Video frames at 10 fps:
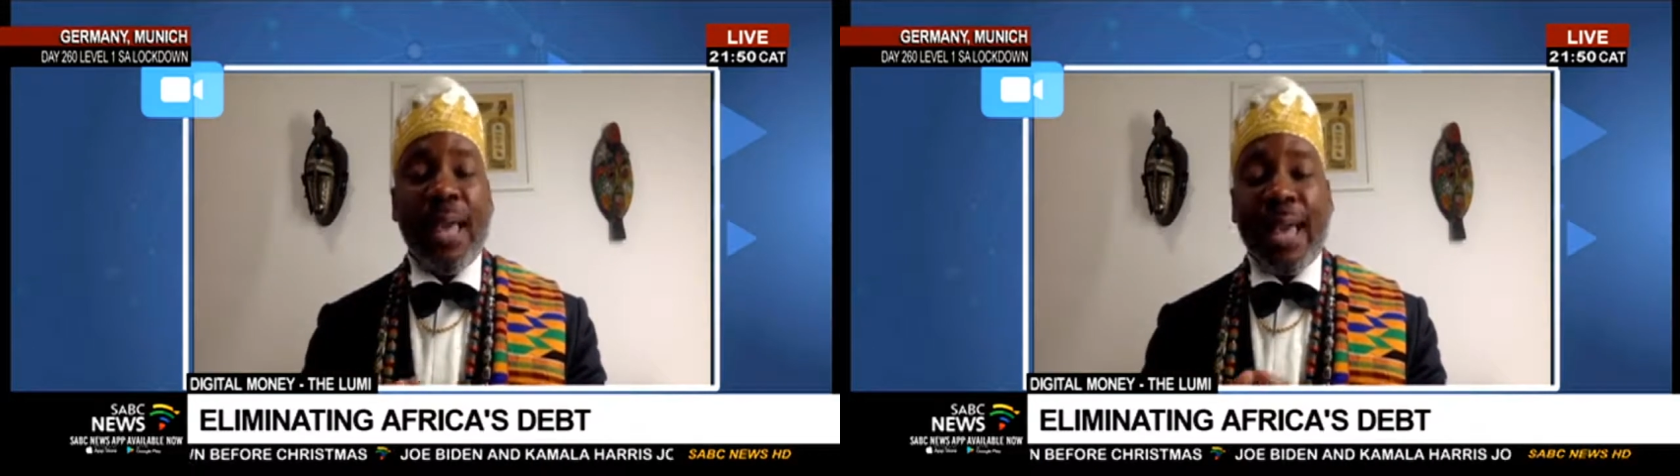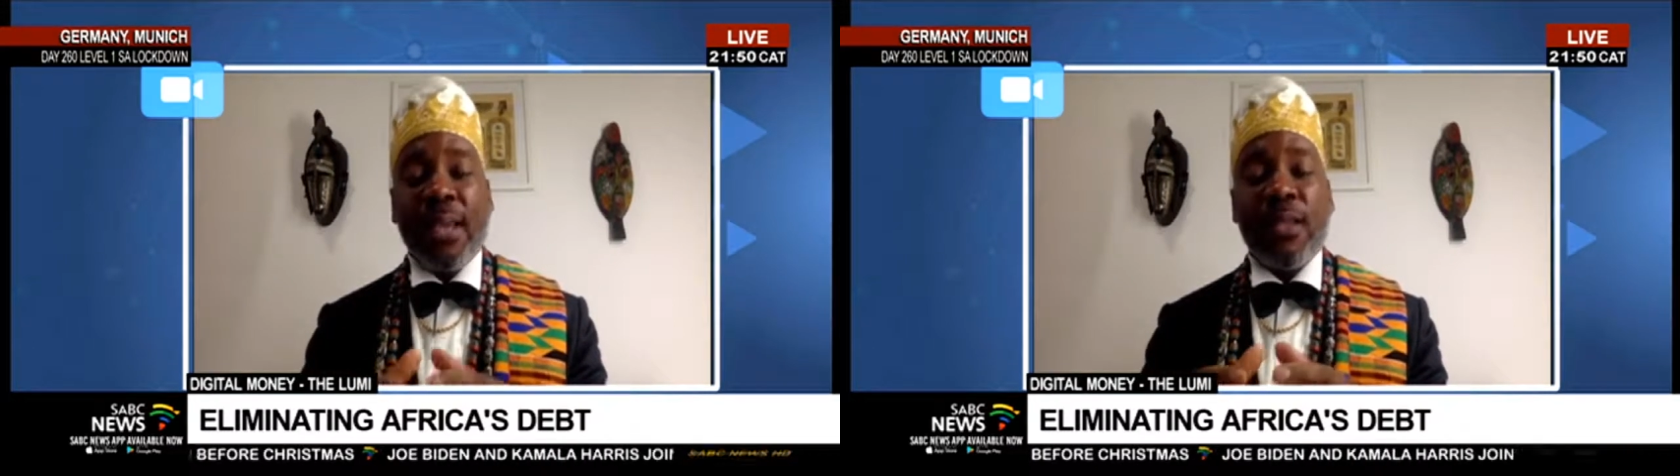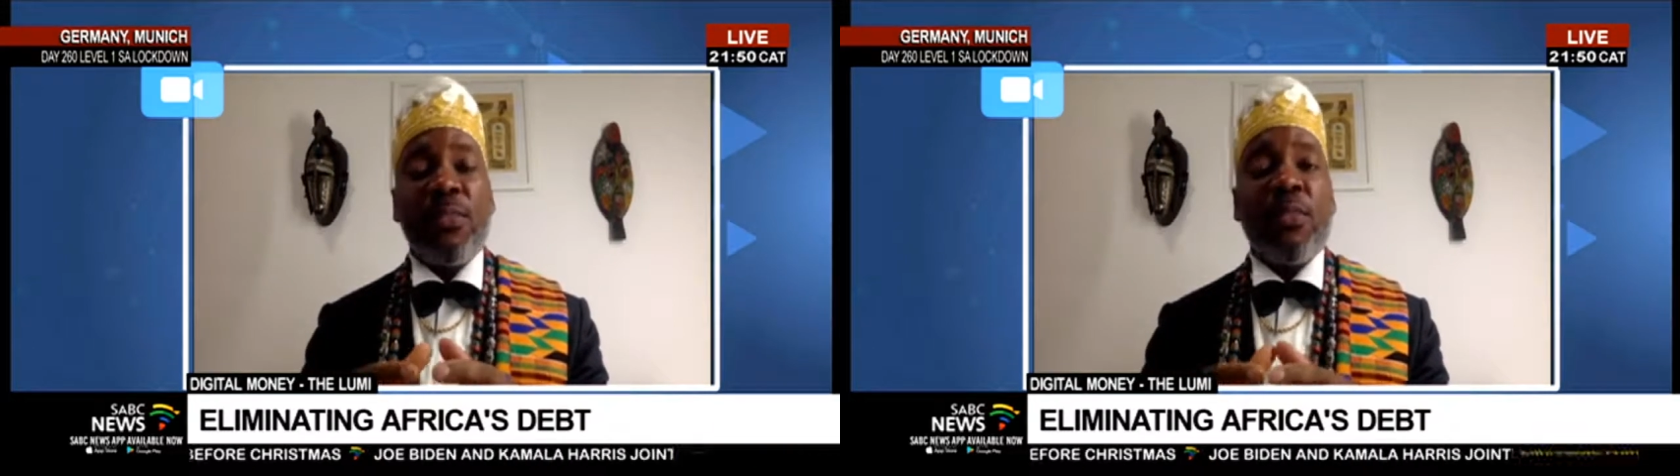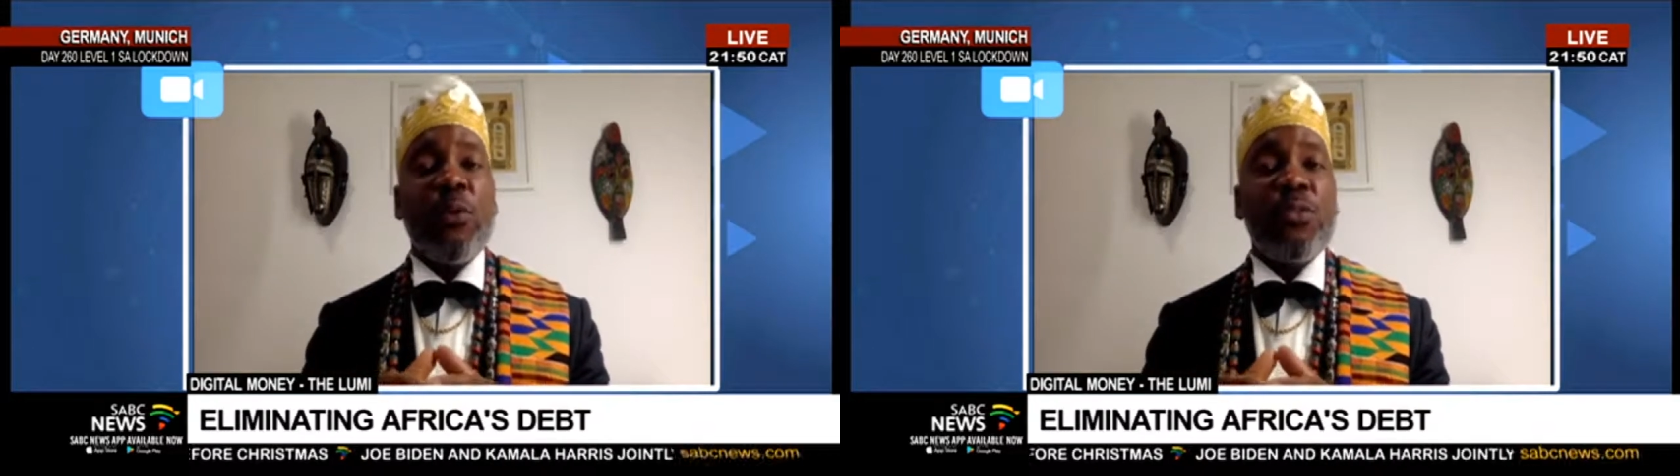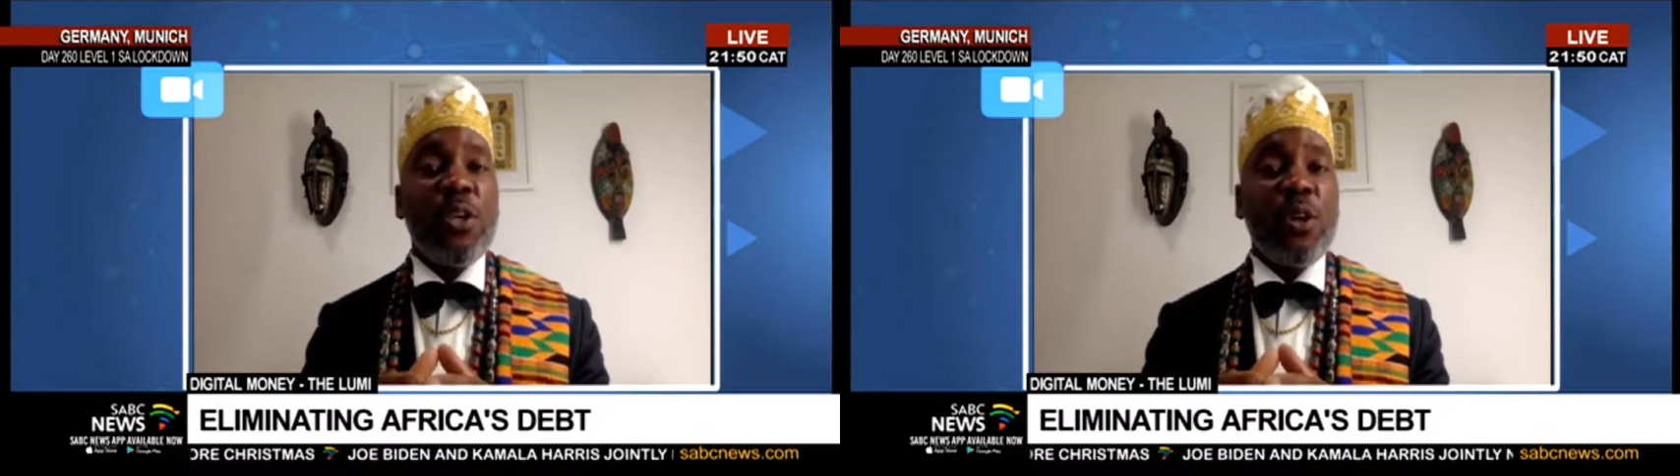And
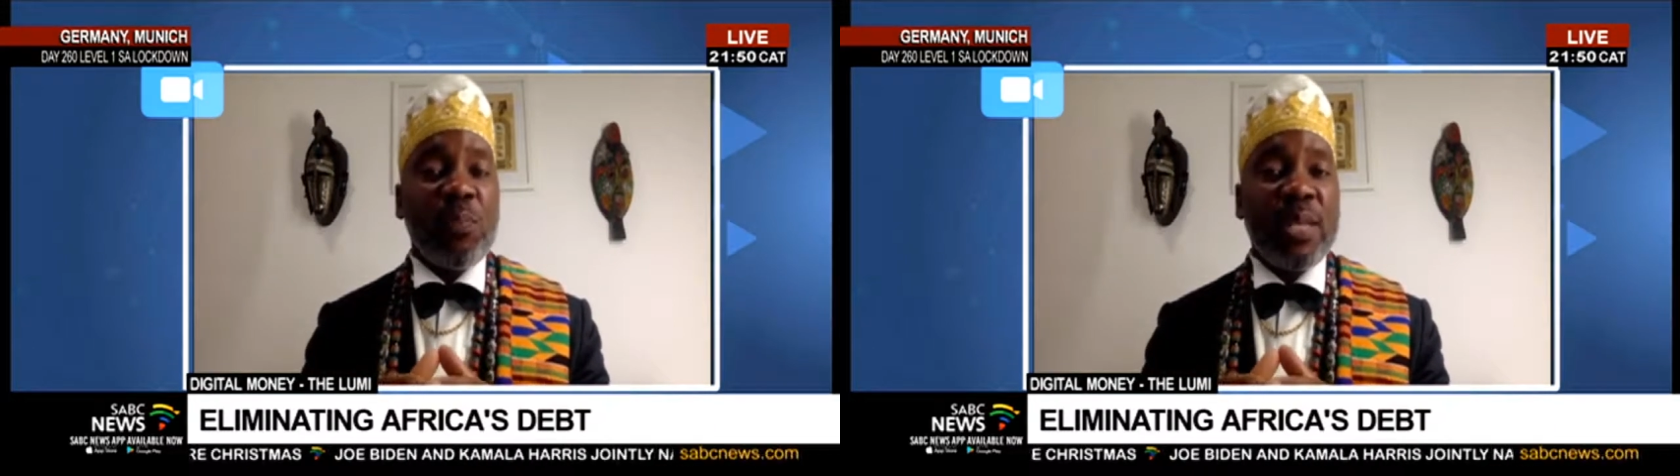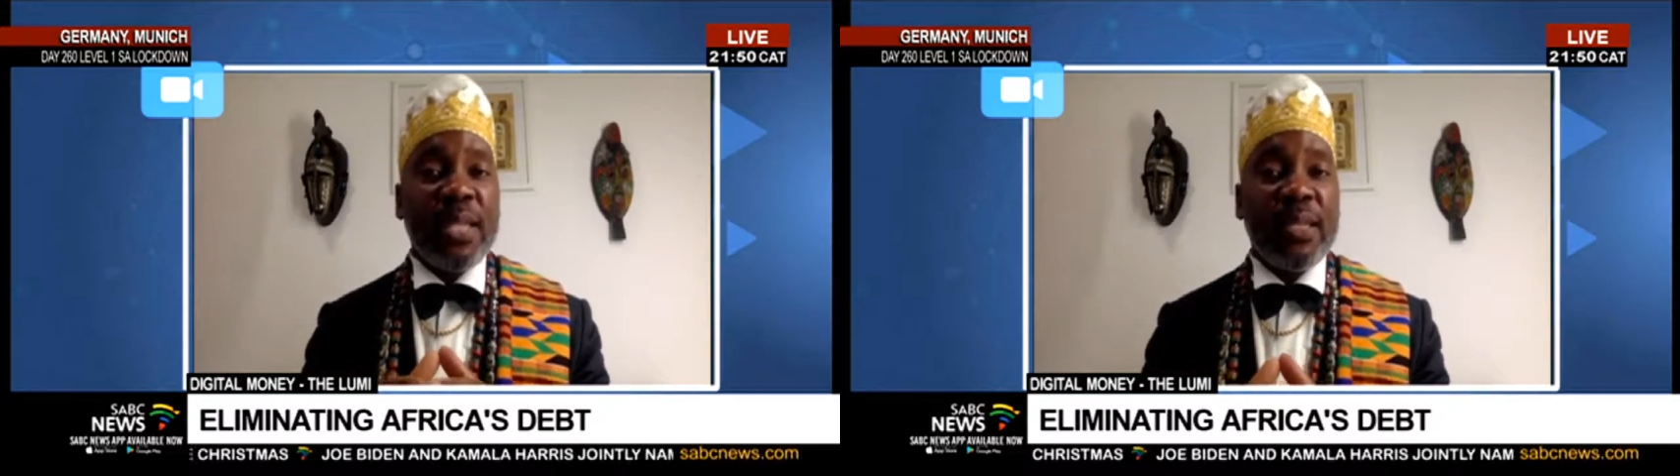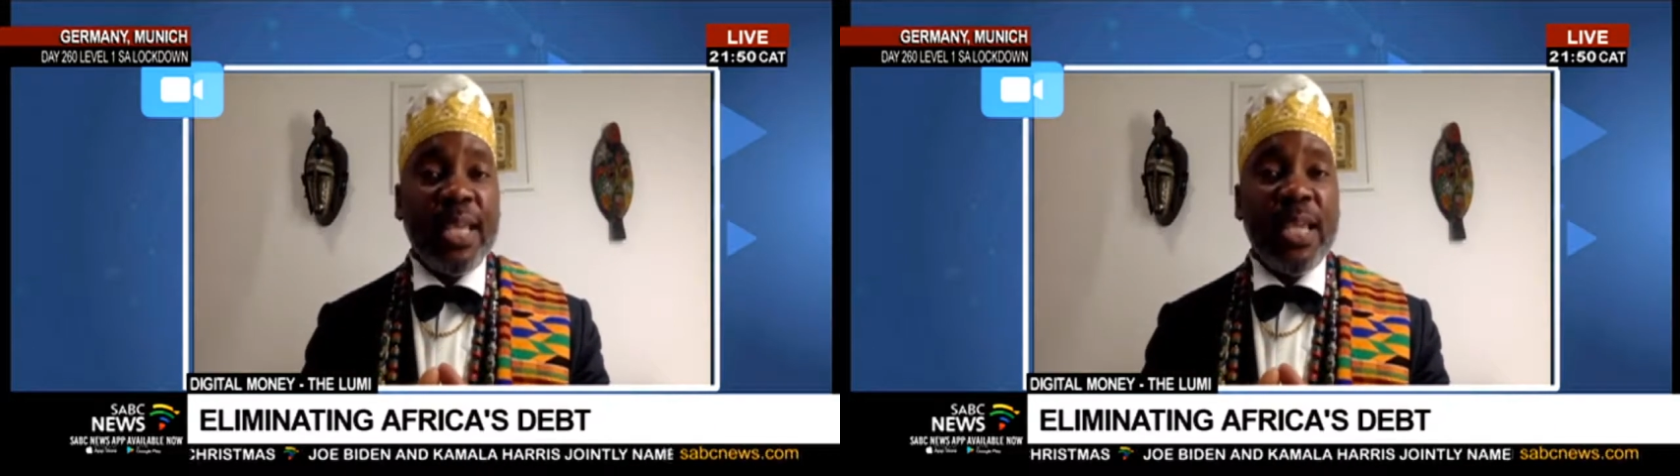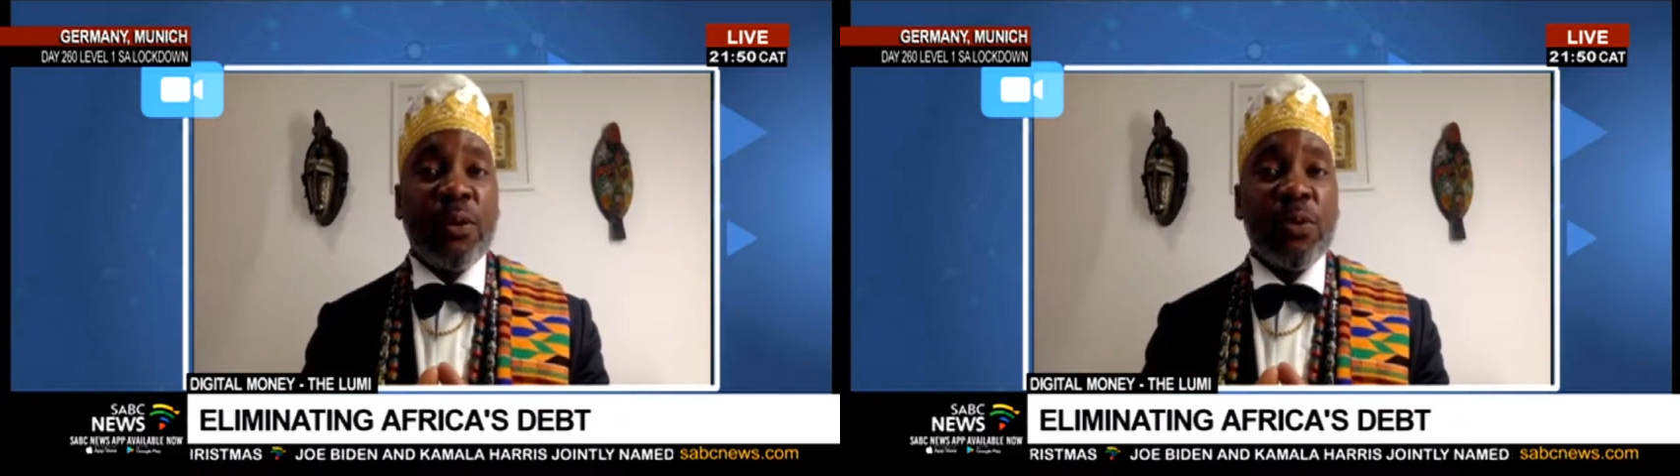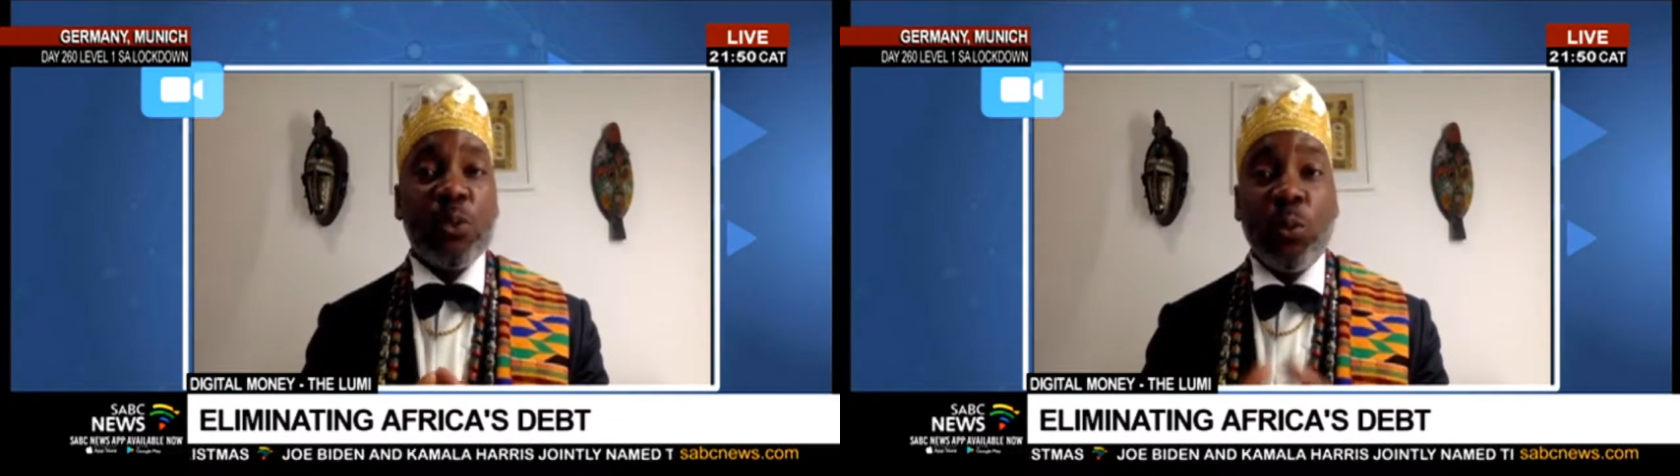those European
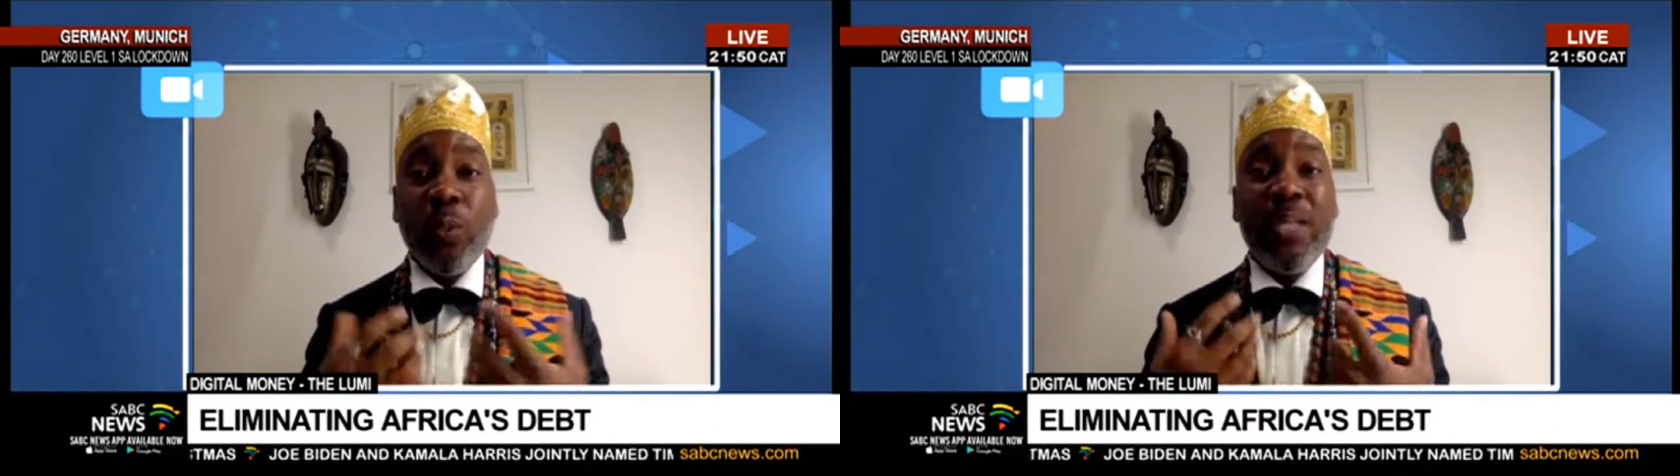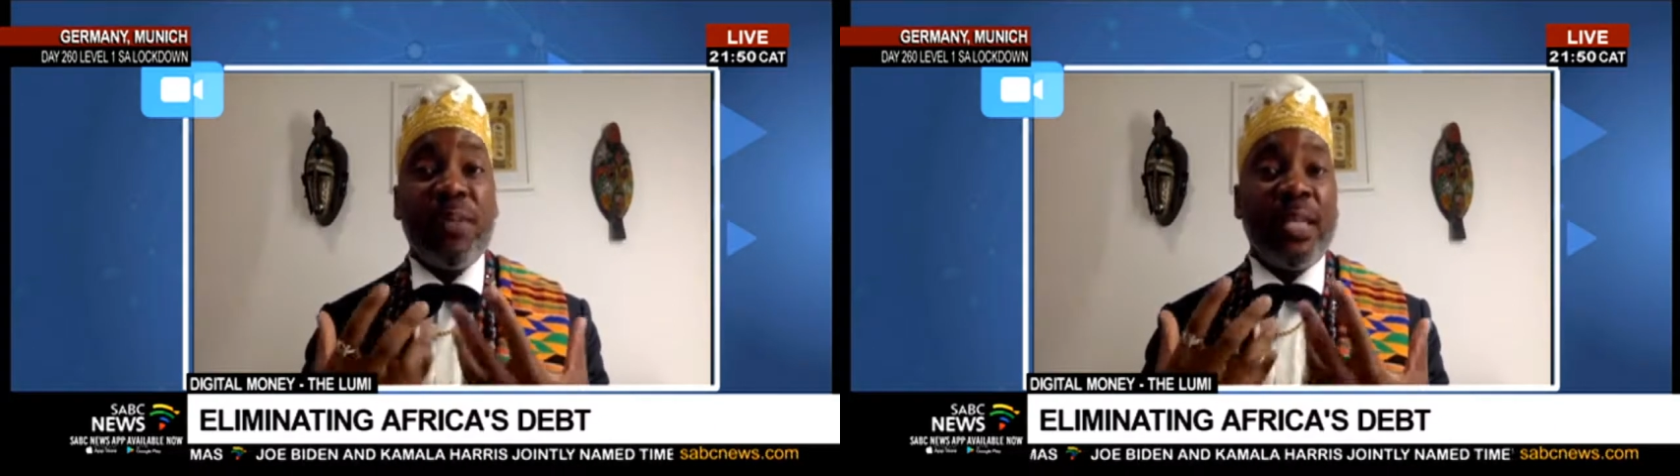leaders who we've